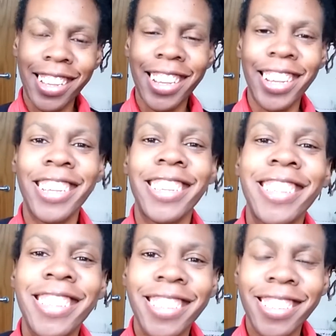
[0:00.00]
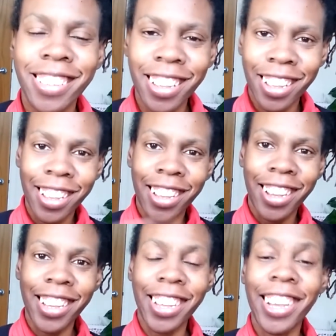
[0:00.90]
Hi
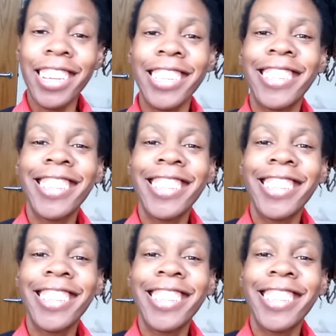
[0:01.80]
guys,